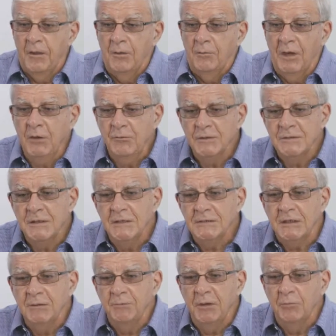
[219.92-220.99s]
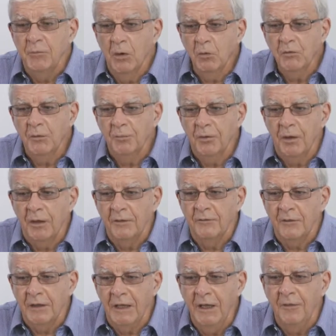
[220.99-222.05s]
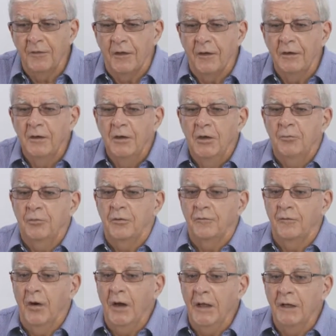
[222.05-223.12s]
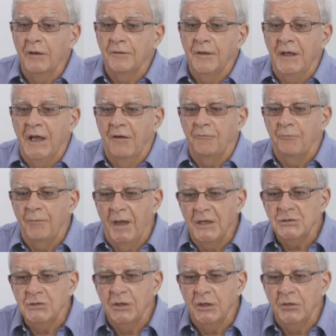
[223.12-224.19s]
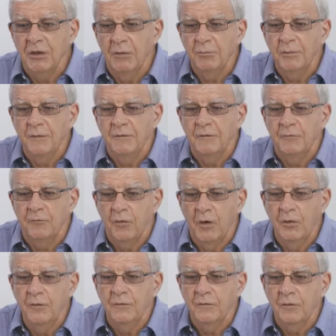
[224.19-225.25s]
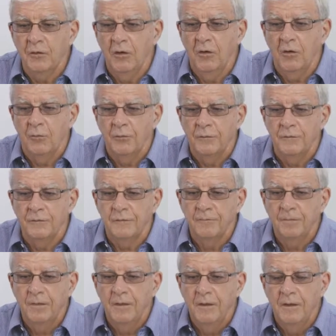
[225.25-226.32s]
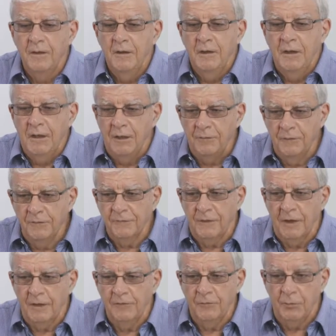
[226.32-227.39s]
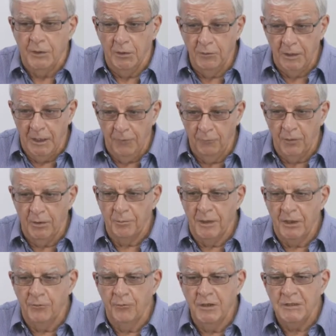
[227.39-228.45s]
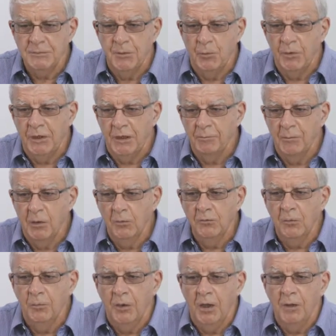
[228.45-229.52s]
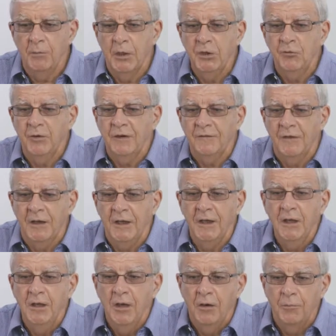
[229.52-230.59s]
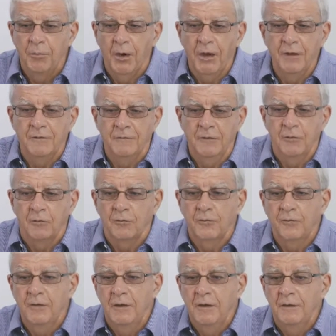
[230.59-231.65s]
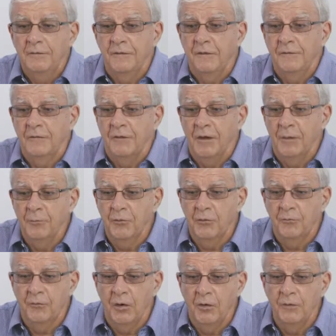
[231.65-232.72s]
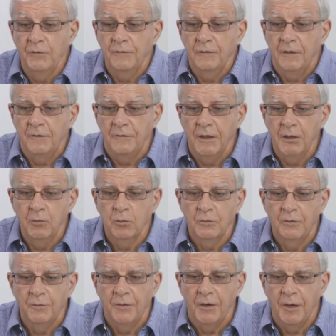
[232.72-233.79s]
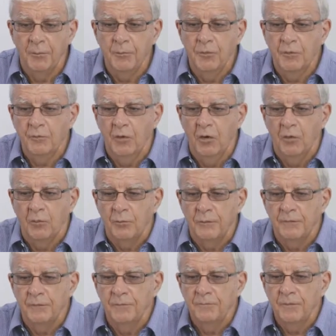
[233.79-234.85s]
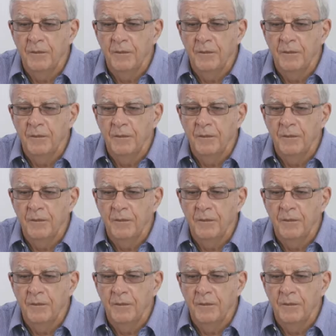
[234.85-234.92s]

Matrices can be multiplied together provided they have matching numbers of rows and columns. In this case, we only have one matrix, but we can multiply matrix A by itself, since the number of rows is equal to the number of columns.